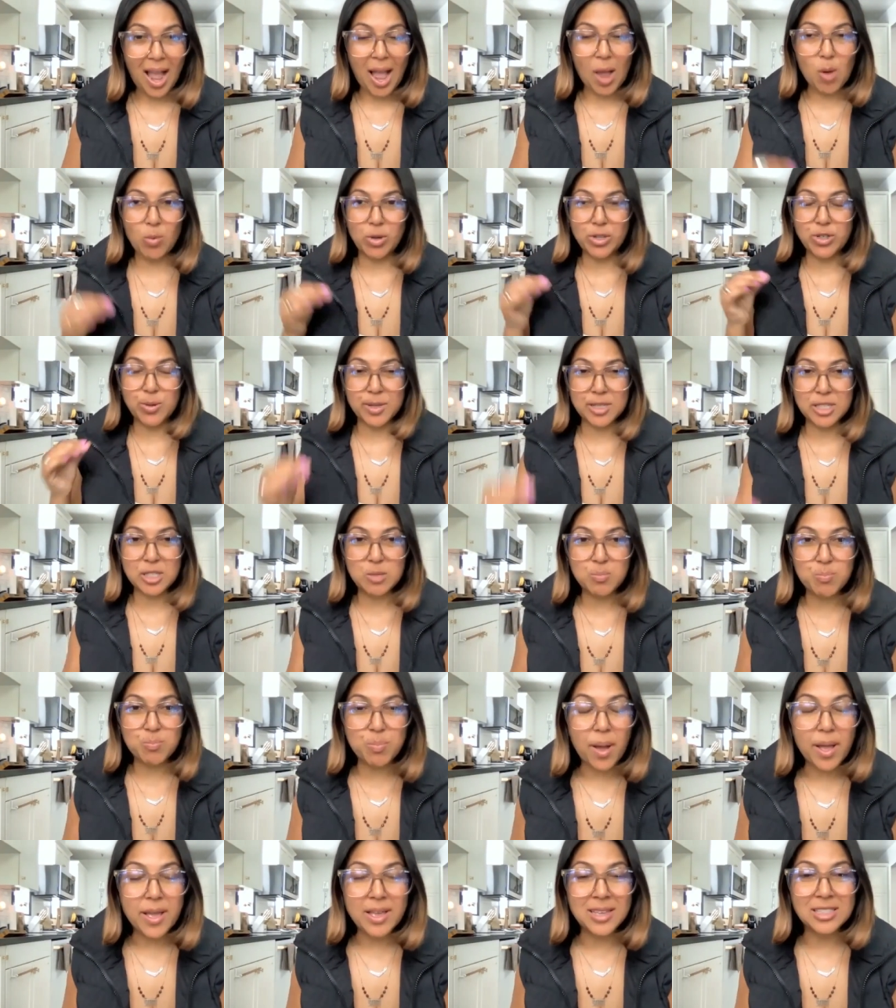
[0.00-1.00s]
I want to
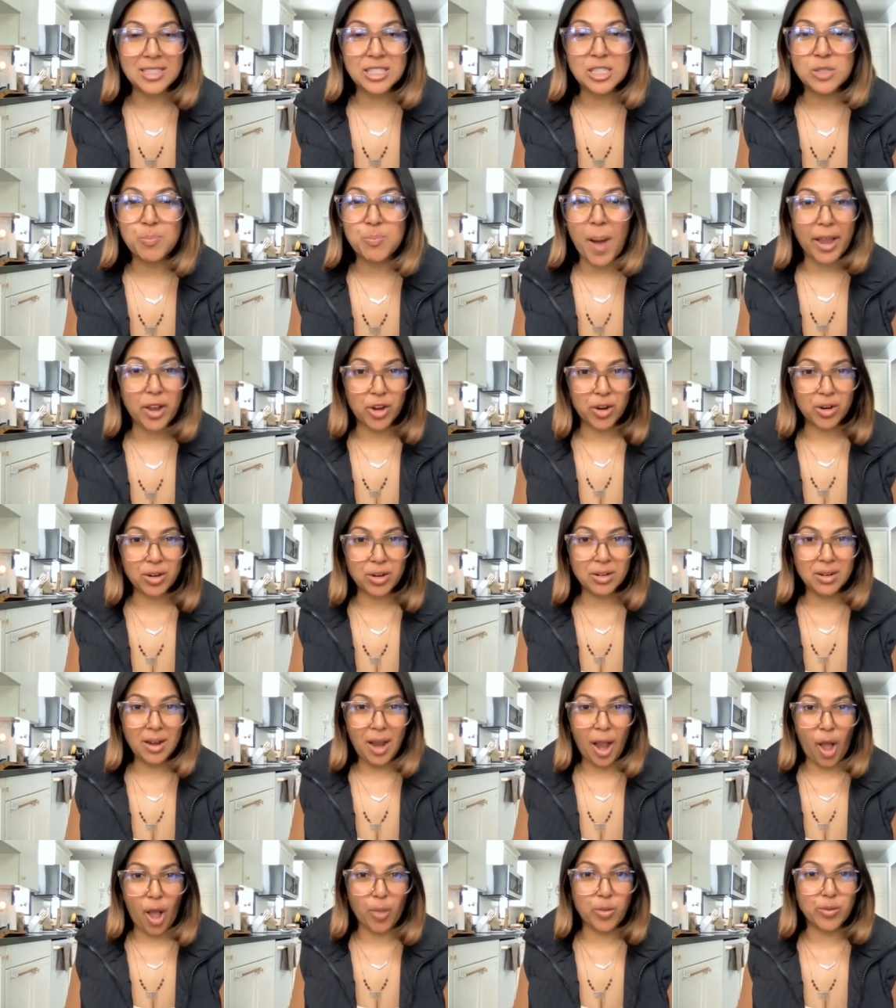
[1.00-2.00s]
exp-
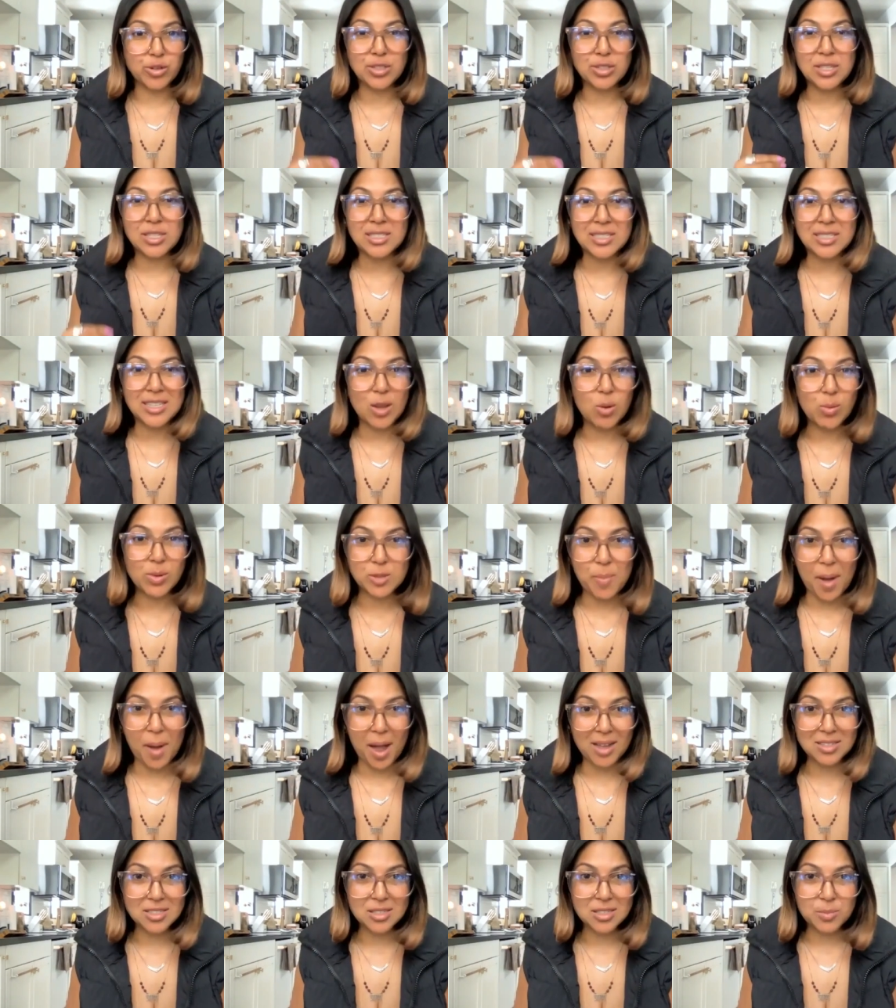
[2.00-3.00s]
inspire others to see what's
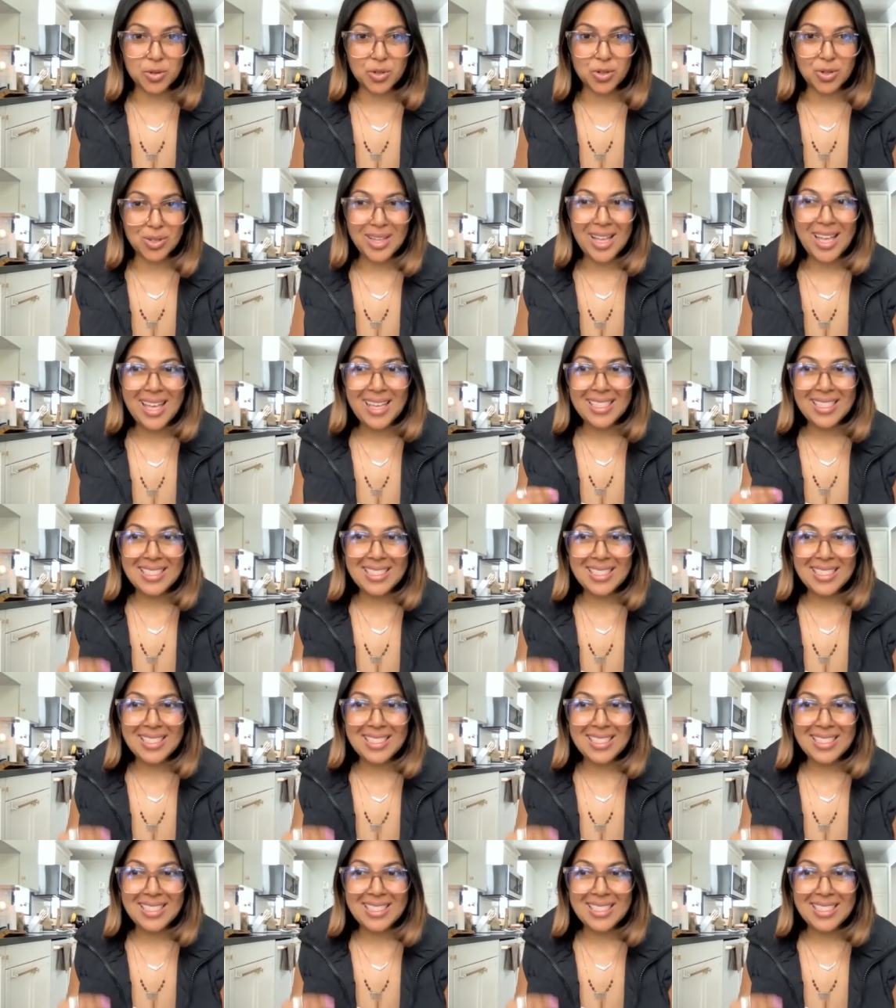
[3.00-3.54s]
possible.